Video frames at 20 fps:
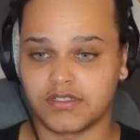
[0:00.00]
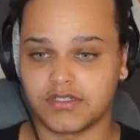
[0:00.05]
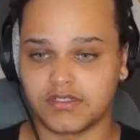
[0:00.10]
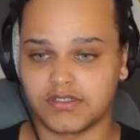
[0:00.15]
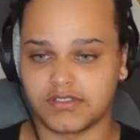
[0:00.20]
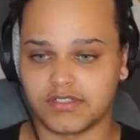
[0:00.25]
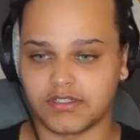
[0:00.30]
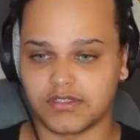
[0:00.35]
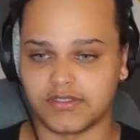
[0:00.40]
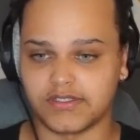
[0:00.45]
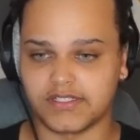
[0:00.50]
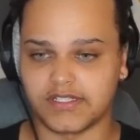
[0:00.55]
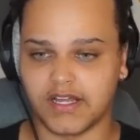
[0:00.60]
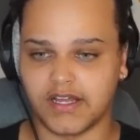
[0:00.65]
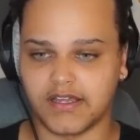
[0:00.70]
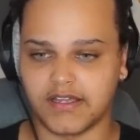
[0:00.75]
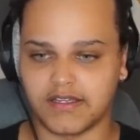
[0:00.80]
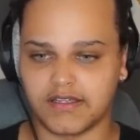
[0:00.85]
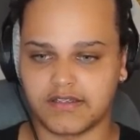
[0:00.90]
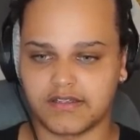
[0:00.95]
So it's
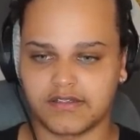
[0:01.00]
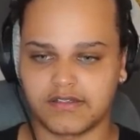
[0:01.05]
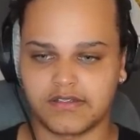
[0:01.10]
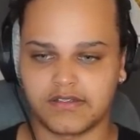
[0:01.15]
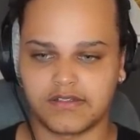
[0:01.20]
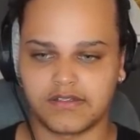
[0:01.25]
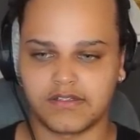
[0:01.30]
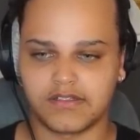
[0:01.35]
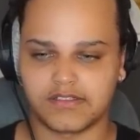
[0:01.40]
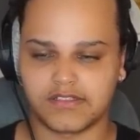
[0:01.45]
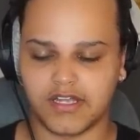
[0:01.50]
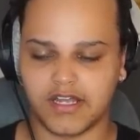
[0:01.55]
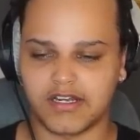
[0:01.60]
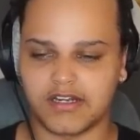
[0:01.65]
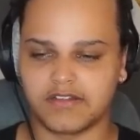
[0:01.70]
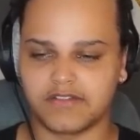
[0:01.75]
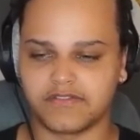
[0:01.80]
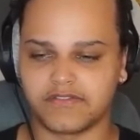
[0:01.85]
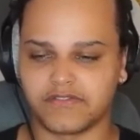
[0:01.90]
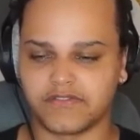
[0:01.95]
like kind
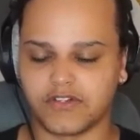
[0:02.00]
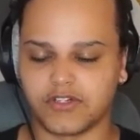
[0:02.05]
of